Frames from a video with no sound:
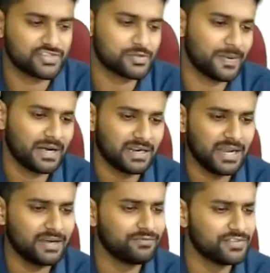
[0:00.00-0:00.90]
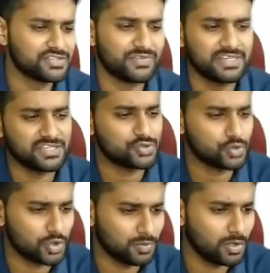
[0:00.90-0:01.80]
which pattern and which one is the
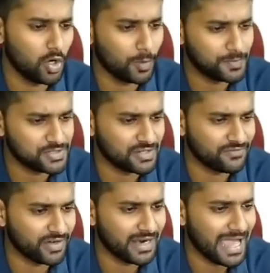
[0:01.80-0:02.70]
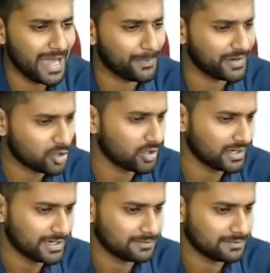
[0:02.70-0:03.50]
suitable option for apricot?